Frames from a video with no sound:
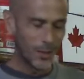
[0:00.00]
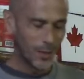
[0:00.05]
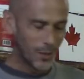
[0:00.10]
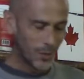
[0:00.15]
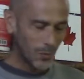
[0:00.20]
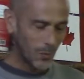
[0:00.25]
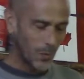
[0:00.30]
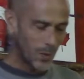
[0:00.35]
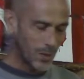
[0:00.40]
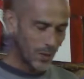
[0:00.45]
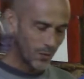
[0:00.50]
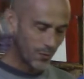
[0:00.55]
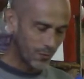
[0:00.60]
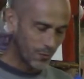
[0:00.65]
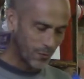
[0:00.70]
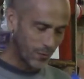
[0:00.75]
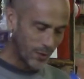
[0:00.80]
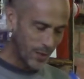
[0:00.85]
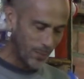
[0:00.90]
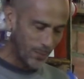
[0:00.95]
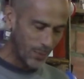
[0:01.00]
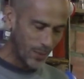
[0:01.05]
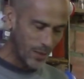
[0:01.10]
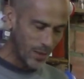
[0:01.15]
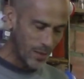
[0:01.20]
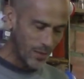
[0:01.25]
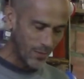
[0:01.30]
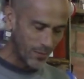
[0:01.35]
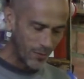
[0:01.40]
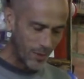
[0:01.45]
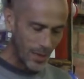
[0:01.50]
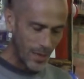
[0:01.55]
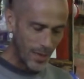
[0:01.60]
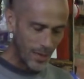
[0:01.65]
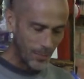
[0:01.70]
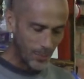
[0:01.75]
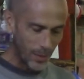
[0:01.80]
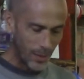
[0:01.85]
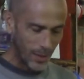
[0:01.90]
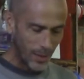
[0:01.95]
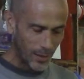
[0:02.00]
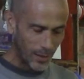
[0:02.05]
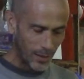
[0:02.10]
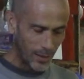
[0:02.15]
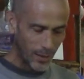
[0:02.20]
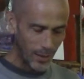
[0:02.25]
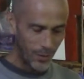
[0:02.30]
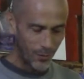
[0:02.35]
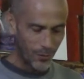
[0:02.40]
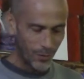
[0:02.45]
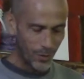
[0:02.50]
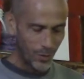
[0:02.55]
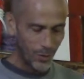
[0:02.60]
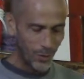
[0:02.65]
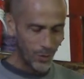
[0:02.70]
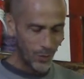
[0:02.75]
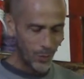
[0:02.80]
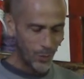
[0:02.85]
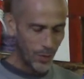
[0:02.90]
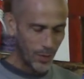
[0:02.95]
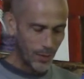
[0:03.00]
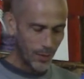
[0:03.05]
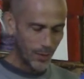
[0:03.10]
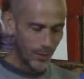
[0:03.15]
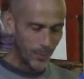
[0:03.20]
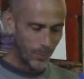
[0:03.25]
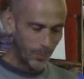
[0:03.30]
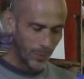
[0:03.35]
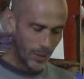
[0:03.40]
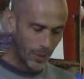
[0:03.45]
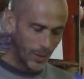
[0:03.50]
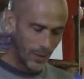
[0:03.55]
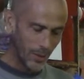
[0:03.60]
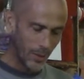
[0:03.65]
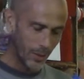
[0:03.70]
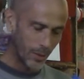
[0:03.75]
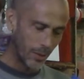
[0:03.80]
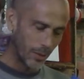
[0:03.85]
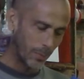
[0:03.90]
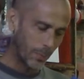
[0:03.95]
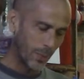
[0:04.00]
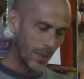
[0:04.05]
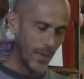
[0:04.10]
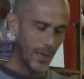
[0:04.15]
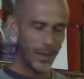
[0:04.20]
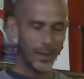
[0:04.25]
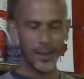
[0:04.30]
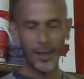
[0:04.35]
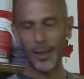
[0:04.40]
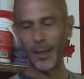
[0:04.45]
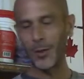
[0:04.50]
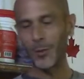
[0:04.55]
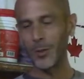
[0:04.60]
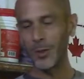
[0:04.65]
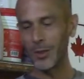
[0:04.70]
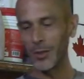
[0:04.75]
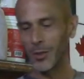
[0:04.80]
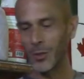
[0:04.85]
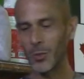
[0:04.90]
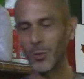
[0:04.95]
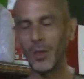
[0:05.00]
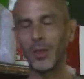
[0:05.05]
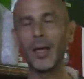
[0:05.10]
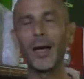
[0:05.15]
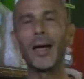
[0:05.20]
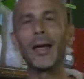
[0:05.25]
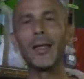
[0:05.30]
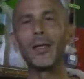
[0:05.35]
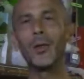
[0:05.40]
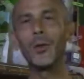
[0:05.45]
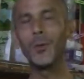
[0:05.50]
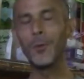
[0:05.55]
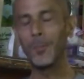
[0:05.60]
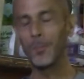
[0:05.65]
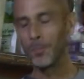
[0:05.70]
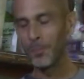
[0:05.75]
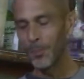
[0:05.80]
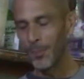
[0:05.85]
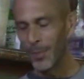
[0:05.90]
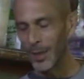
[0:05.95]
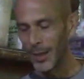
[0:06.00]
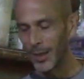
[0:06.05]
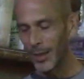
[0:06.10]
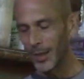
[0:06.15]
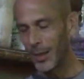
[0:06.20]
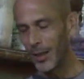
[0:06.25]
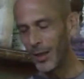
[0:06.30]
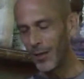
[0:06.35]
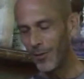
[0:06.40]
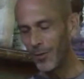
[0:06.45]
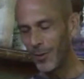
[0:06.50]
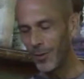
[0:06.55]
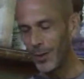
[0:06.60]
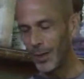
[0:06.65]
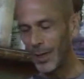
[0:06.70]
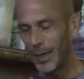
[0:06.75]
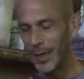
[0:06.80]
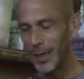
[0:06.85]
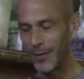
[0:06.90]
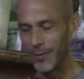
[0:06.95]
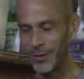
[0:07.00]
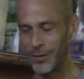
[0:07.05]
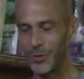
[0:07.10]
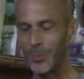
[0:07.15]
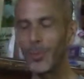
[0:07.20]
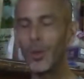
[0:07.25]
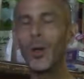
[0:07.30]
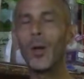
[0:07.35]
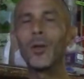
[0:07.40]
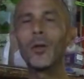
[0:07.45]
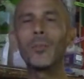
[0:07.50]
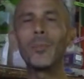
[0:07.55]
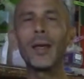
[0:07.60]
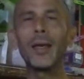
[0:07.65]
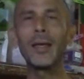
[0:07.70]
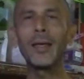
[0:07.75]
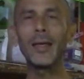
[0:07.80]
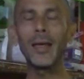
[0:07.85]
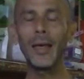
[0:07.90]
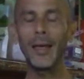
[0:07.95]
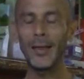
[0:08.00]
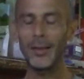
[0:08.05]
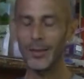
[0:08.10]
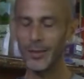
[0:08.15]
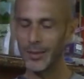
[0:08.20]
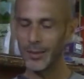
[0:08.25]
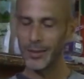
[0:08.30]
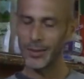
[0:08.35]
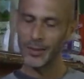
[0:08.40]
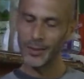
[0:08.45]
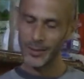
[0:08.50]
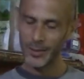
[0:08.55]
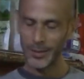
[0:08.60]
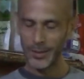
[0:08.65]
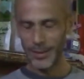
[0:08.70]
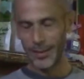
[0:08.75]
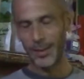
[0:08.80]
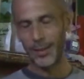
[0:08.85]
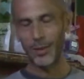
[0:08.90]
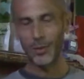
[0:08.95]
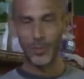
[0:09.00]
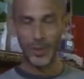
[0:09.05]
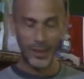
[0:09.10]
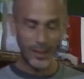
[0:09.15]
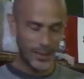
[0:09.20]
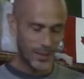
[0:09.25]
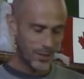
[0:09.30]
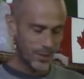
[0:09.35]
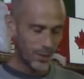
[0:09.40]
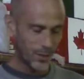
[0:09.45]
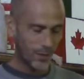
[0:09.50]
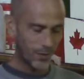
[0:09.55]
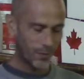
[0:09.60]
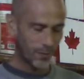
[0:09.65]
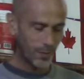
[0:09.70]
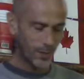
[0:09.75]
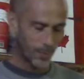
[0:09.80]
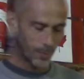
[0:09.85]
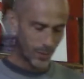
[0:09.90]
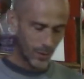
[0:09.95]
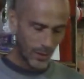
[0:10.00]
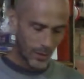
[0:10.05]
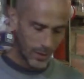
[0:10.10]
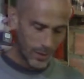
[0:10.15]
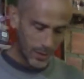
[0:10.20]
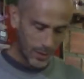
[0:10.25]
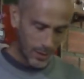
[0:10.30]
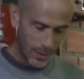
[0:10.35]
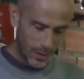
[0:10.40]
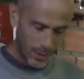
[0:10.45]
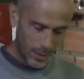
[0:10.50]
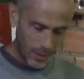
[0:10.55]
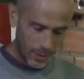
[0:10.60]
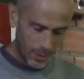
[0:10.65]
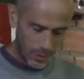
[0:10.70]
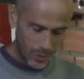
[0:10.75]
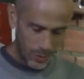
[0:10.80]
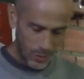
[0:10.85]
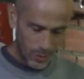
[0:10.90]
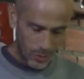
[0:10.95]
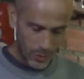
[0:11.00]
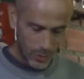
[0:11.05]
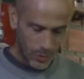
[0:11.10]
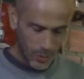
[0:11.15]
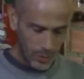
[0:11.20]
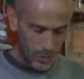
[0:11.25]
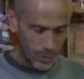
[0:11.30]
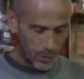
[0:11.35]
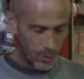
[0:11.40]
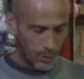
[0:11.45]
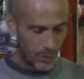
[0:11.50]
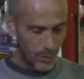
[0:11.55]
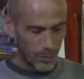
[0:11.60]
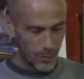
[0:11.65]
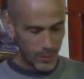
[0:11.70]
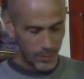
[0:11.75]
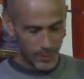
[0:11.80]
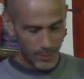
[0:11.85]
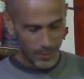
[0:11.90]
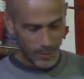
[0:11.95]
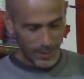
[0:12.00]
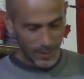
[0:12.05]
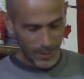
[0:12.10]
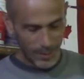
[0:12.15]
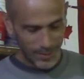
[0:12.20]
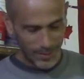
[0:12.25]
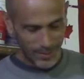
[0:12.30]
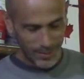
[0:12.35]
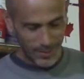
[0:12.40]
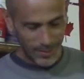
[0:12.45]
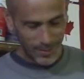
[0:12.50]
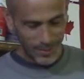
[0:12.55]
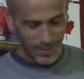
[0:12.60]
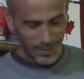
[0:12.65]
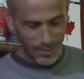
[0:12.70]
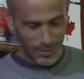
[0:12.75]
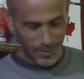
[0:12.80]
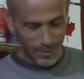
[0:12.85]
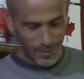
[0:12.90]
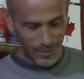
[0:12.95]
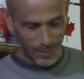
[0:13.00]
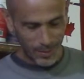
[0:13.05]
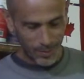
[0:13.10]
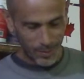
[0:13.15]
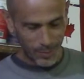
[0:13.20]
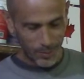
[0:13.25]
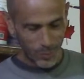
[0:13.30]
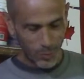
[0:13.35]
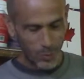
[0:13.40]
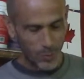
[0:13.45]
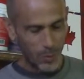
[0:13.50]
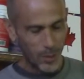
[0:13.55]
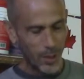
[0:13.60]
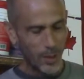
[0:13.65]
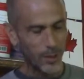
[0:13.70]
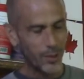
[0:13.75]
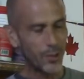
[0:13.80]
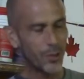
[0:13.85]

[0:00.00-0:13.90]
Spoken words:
When you flip it in the frying pan, if you're doing the bigger pancake, which is what I do. If you have smaller pancakes, a little bit easier to flip. So, a little bit more water.